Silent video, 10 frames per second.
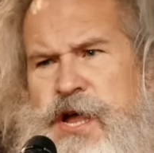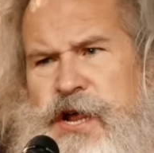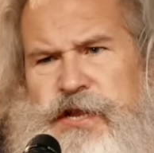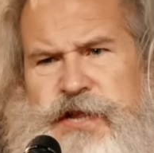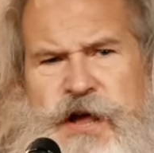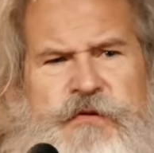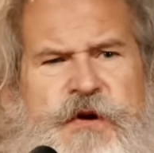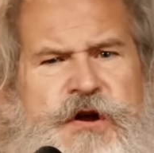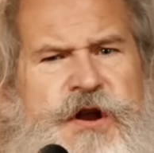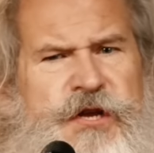I get down the
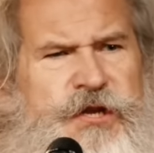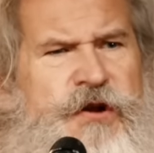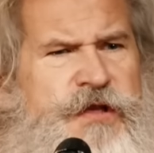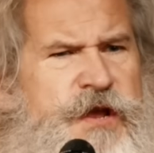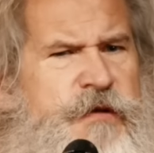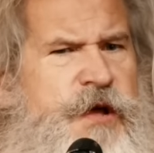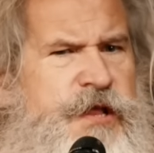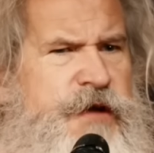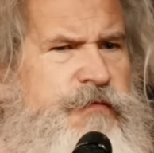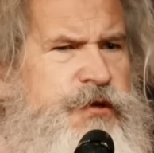road and I start thinking about
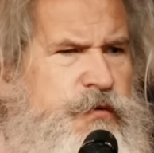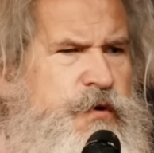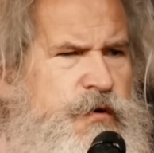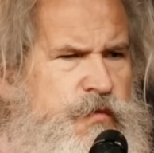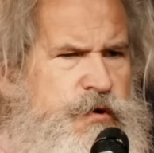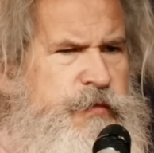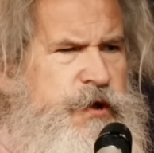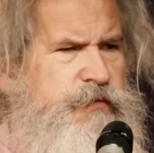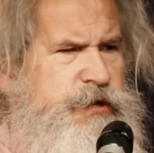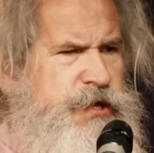it. that was a, a
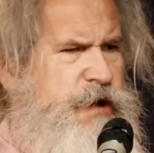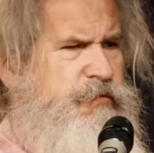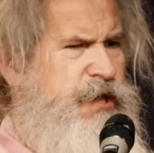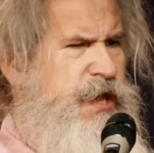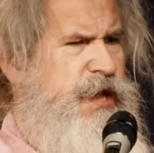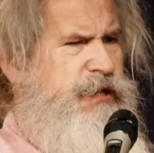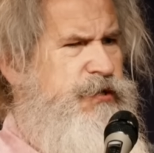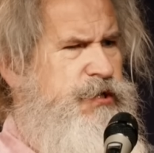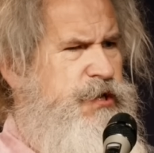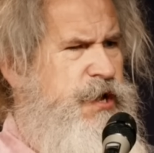woman with a couple
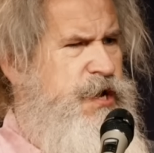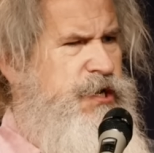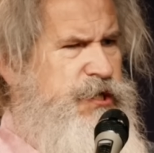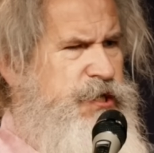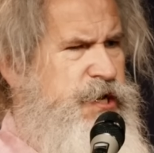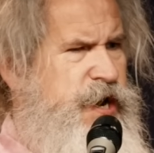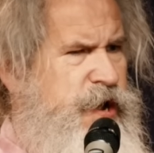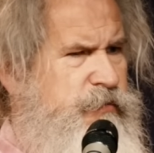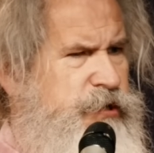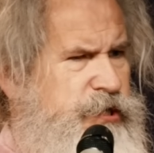kids just needed
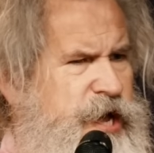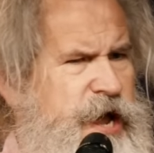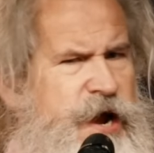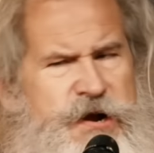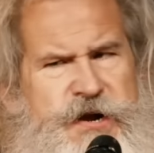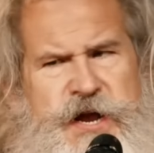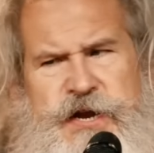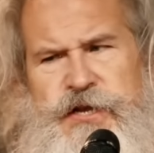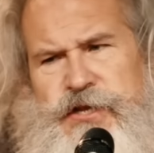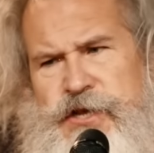help with a tire, and I
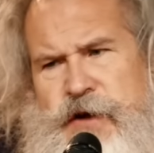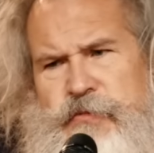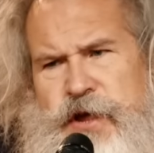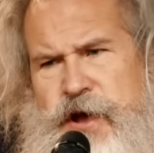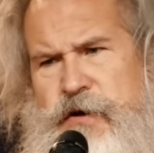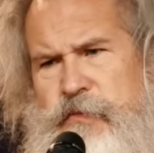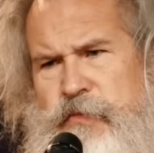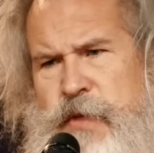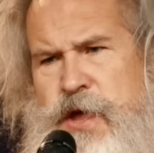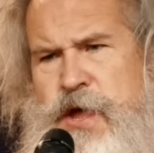didn't stop to help.
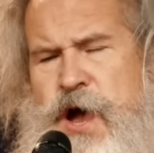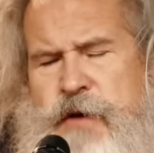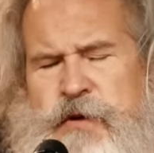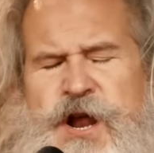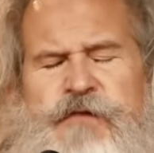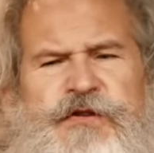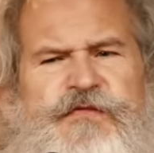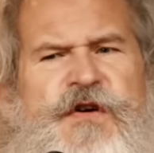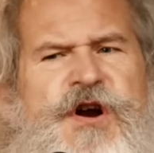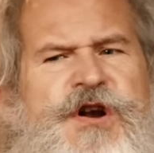I mean, I was
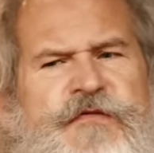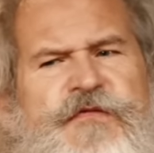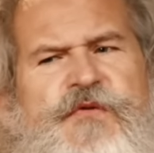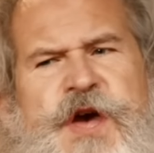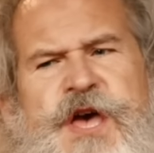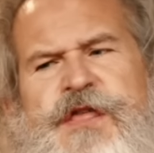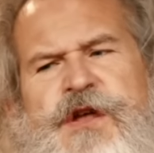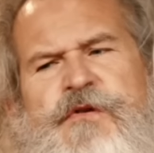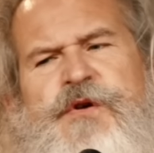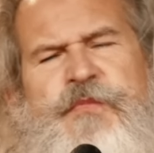far enough away
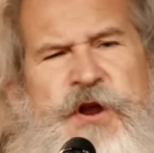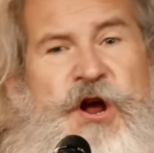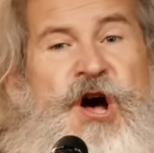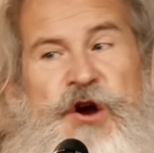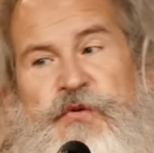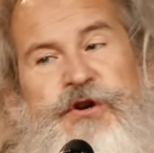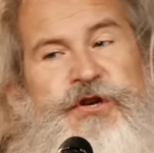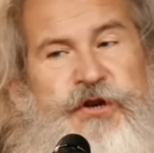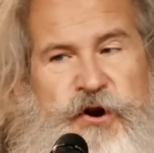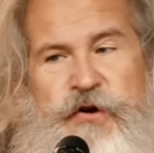that it would have been awkward
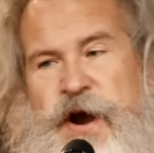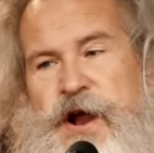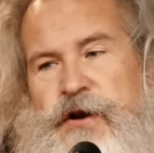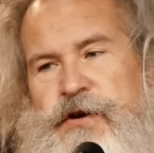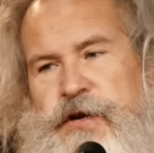to turn around.